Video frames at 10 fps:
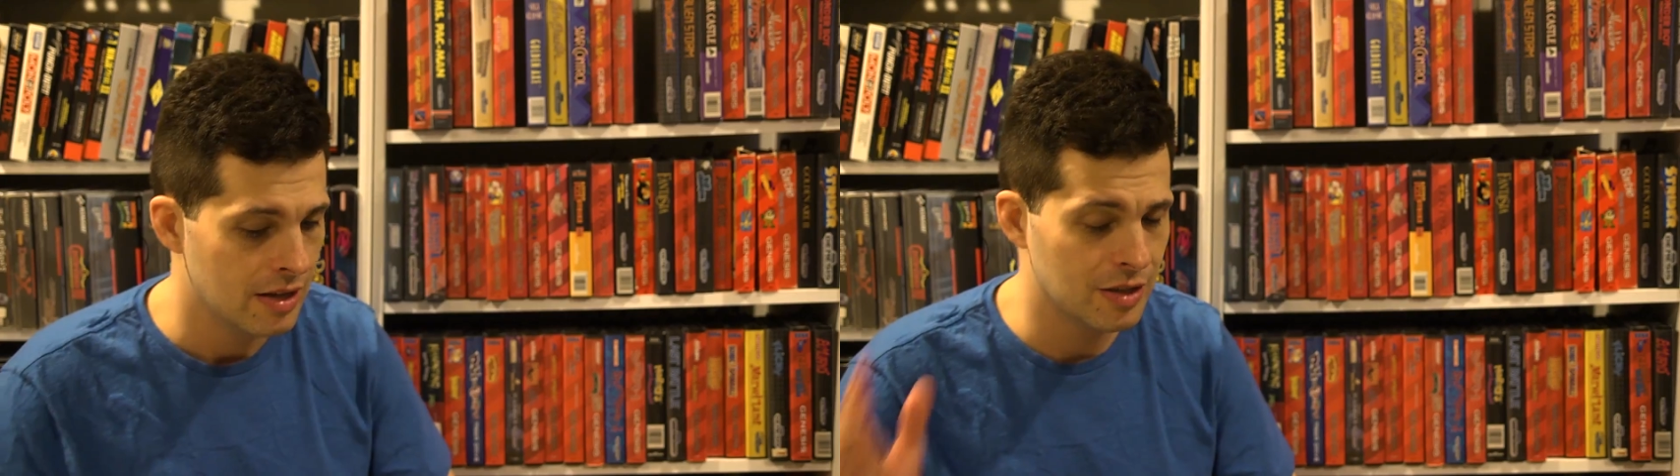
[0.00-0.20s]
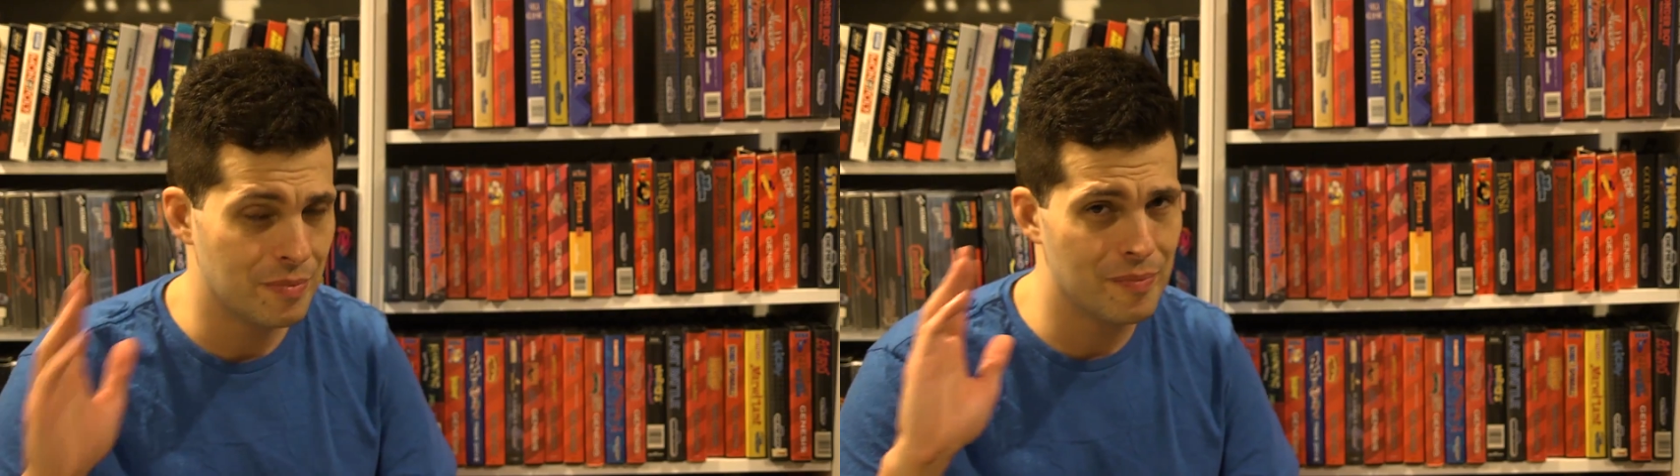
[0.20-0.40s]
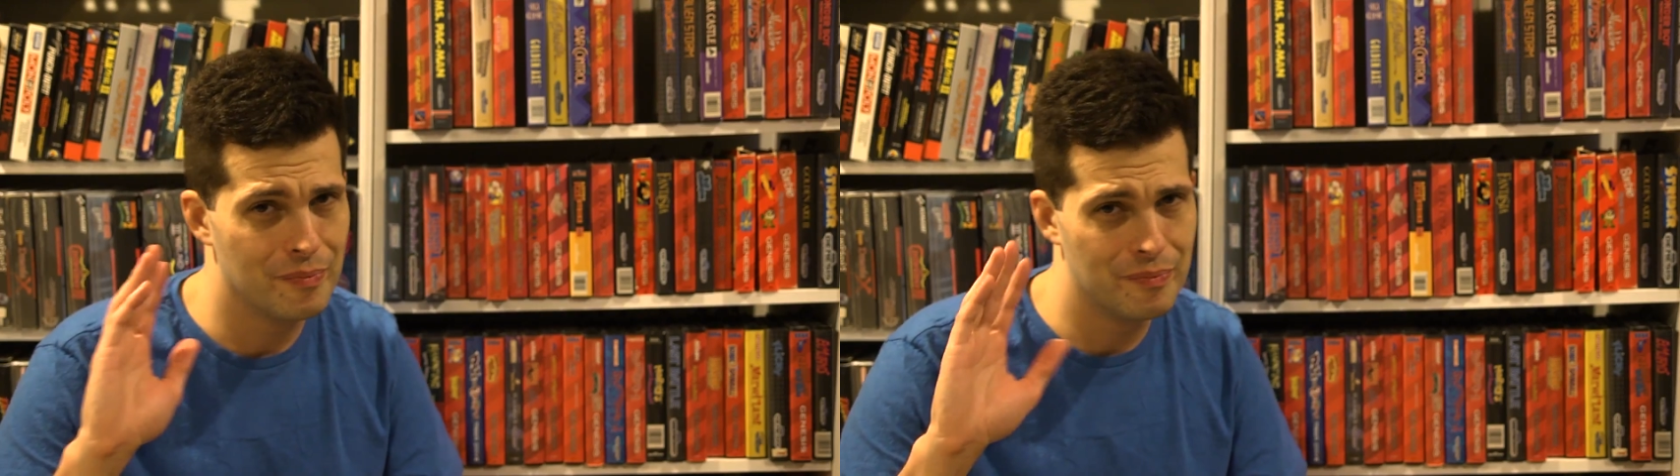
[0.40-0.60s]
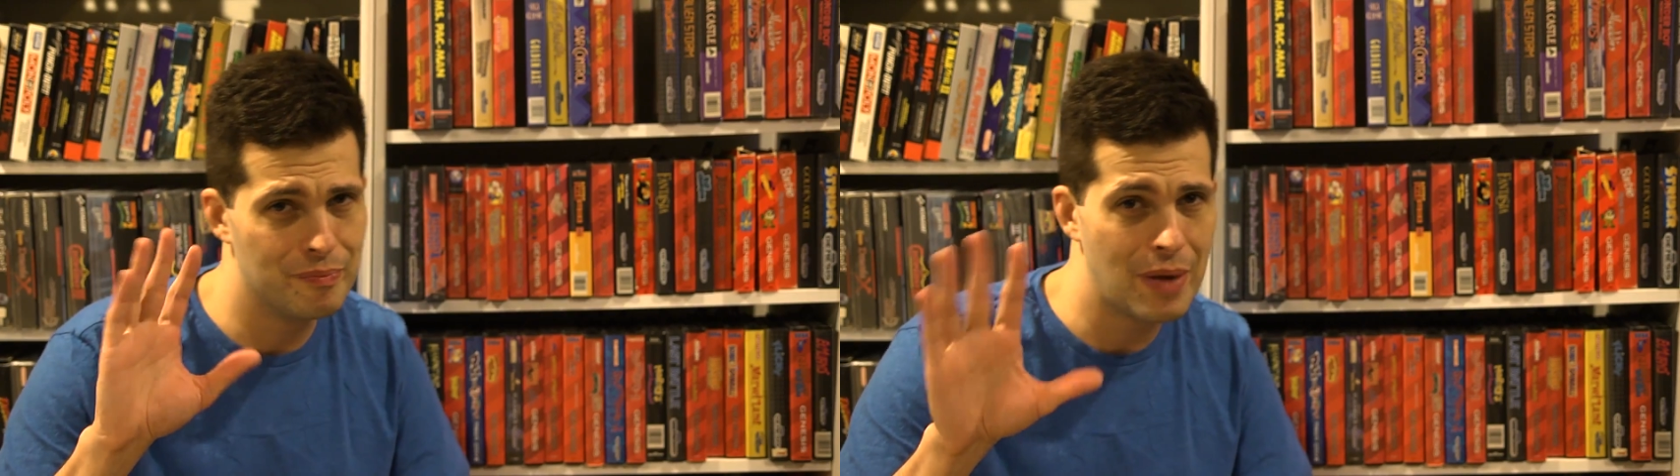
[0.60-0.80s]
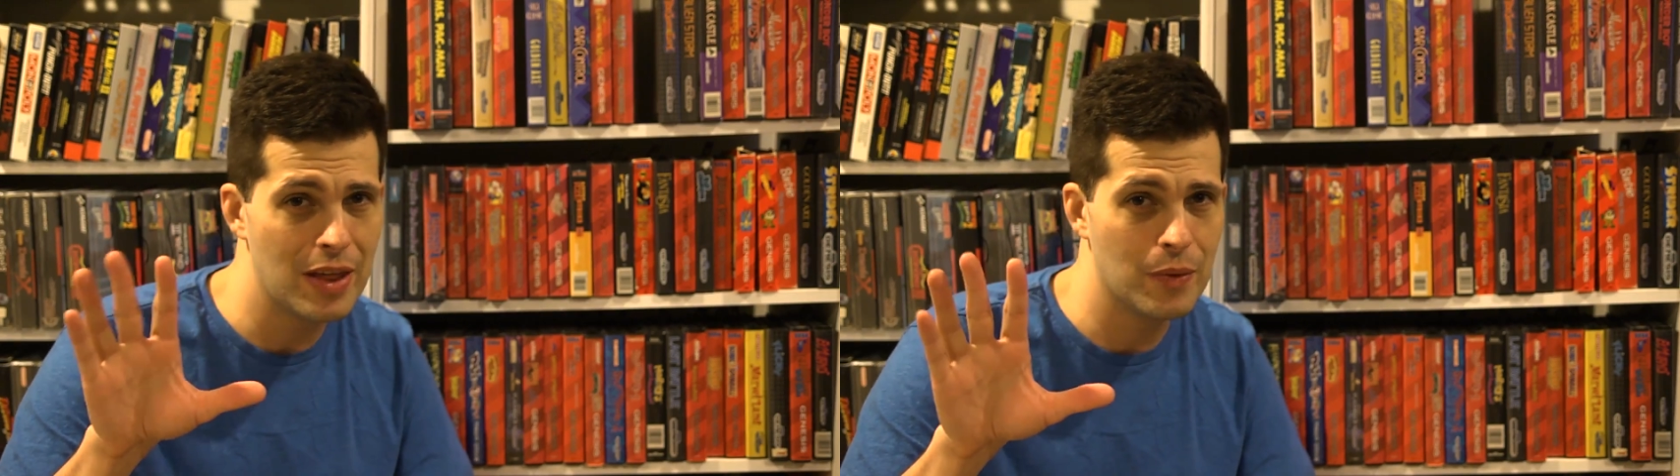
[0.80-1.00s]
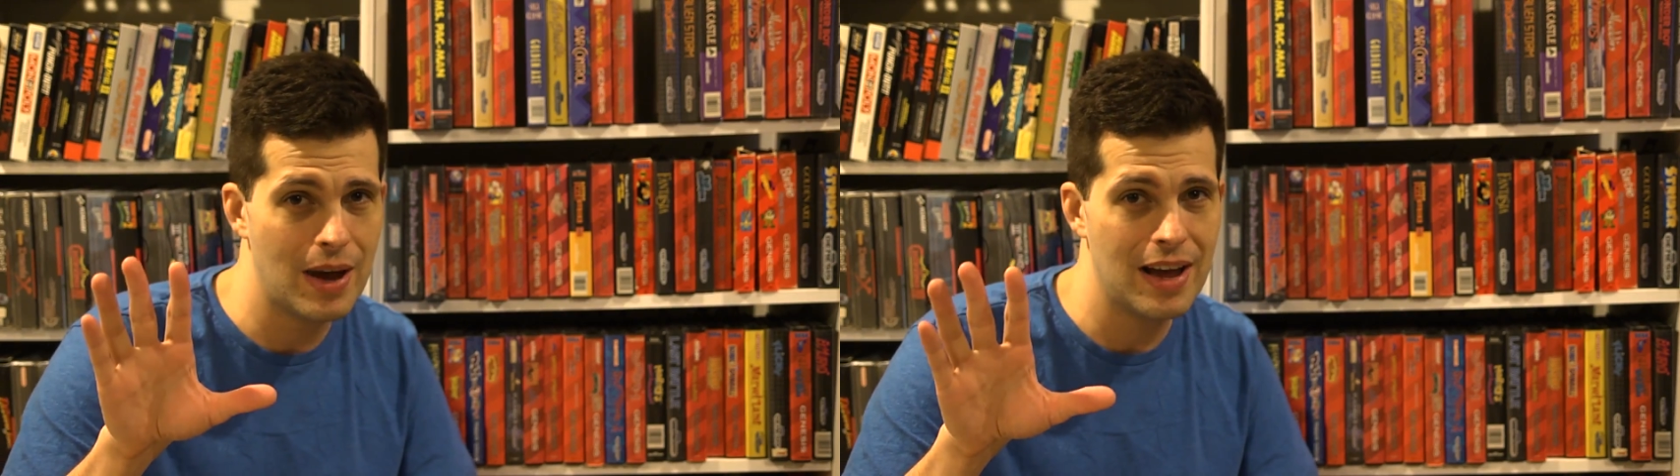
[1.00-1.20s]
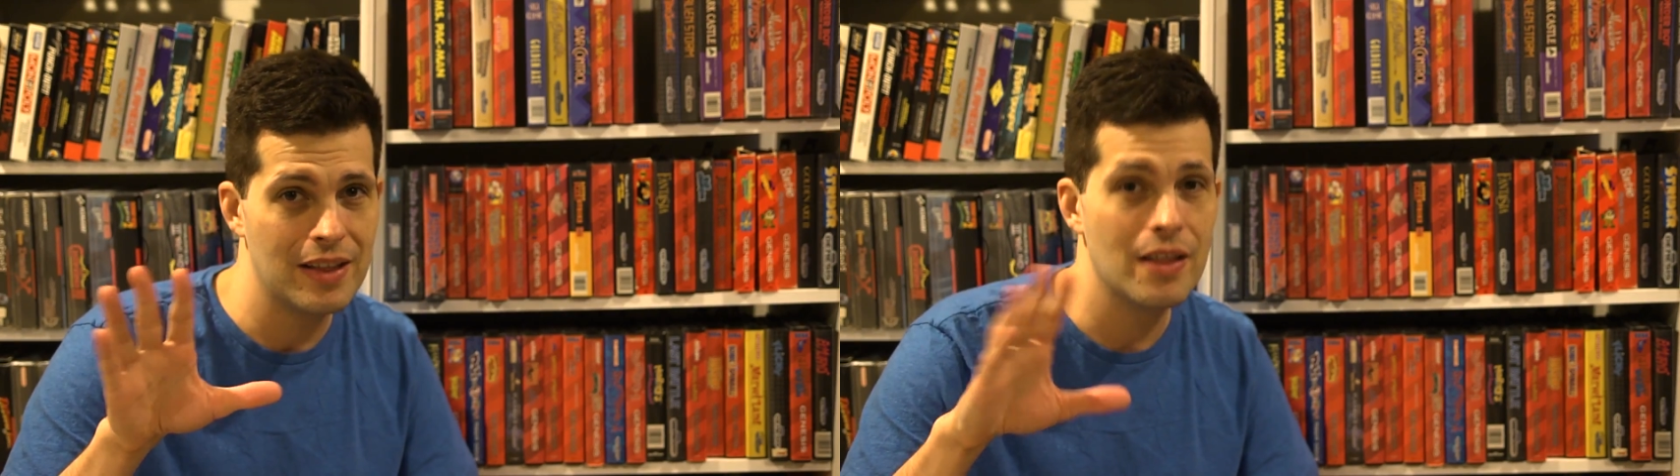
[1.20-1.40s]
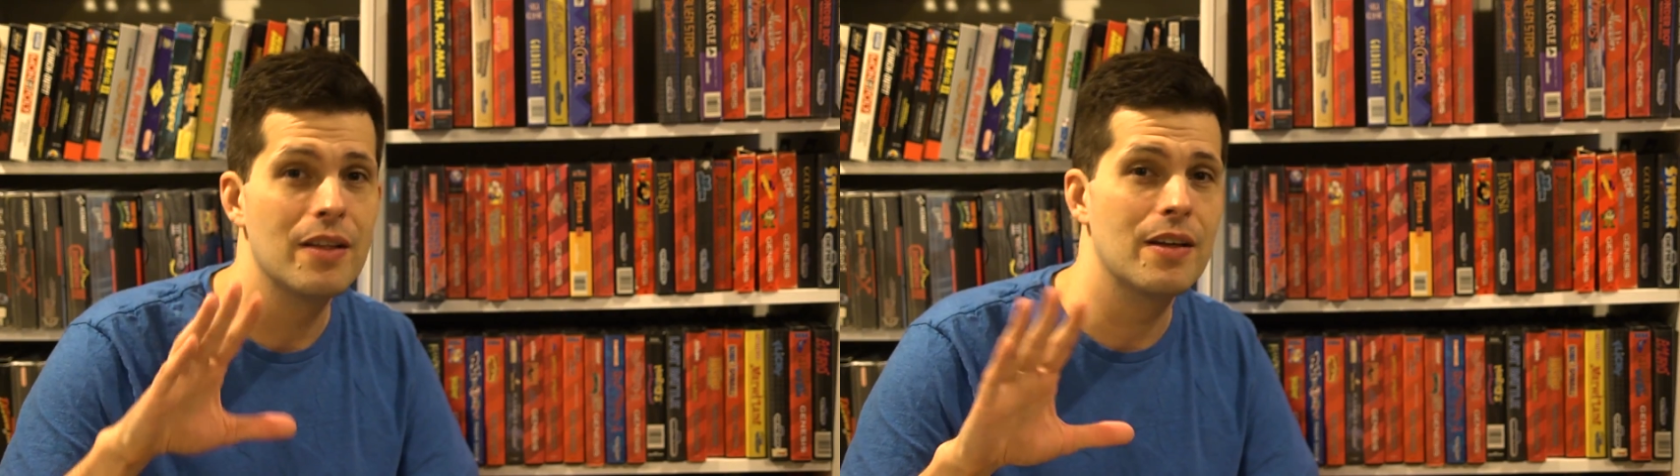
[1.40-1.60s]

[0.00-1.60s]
So by the way,